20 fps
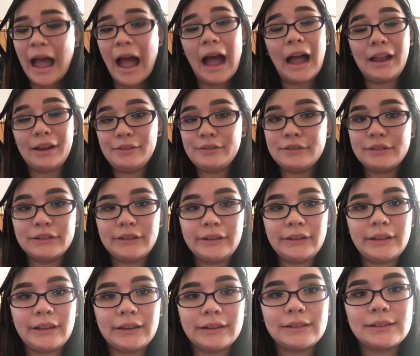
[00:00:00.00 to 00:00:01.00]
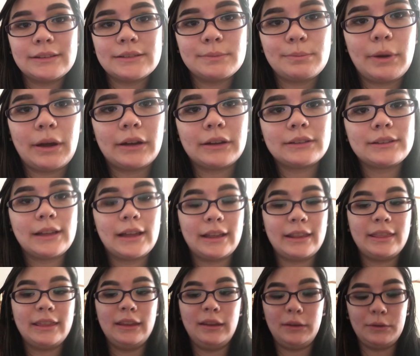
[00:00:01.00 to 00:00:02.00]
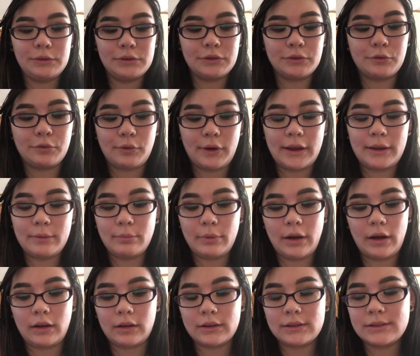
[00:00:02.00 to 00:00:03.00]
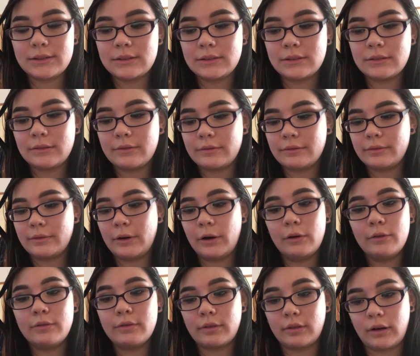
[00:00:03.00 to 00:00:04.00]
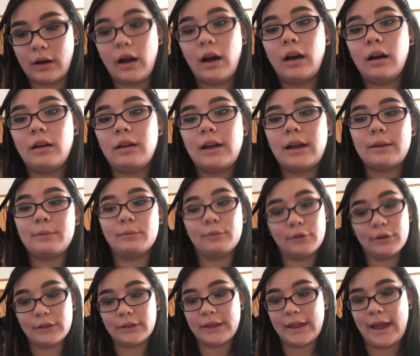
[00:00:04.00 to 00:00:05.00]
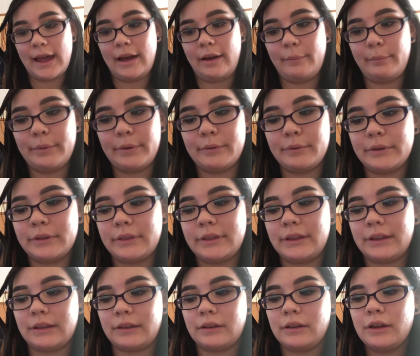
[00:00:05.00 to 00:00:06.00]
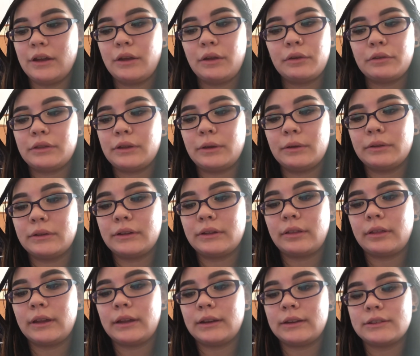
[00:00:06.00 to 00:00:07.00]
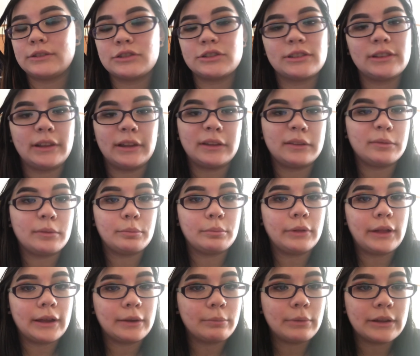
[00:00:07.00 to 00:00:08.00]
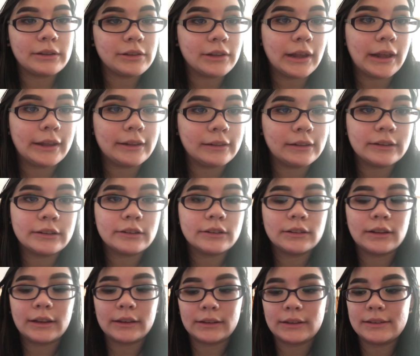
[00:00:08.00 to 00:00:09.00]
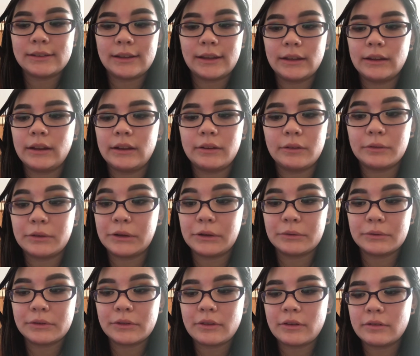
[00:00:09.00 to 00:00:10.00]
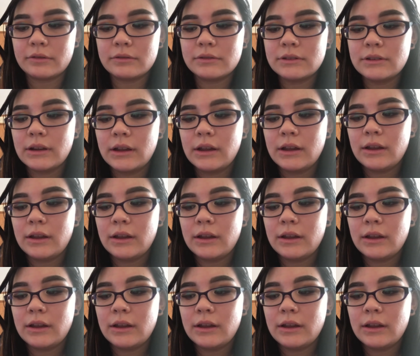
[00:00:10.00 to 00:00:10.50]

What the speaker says: I really liked this box. I think it was a great box. Overall, I'm really happy with it. The only thing is just like the black pencil eyeliner. Like I said, I don't use those.